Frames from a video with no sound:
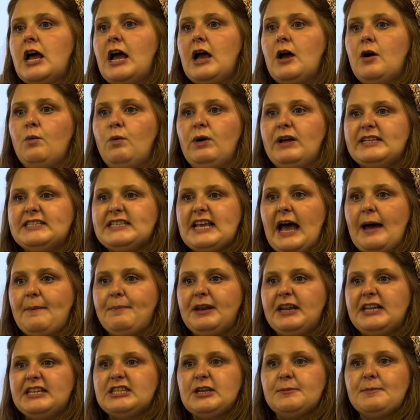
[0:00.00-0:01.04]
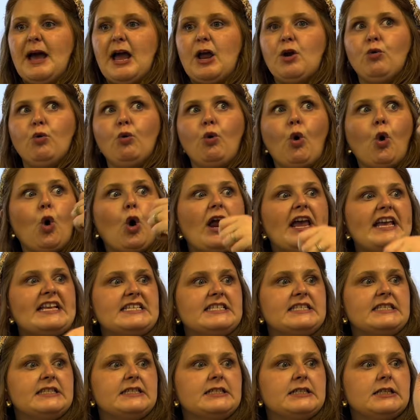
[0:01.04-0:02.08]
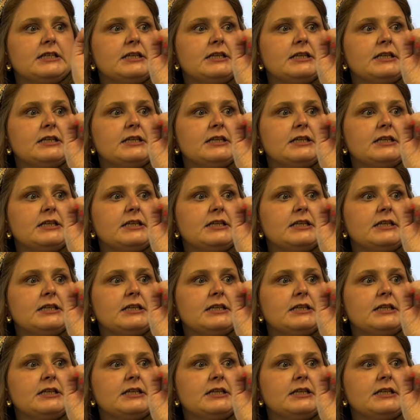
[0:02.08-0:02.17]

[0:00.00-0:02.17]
what is happening to my wrist?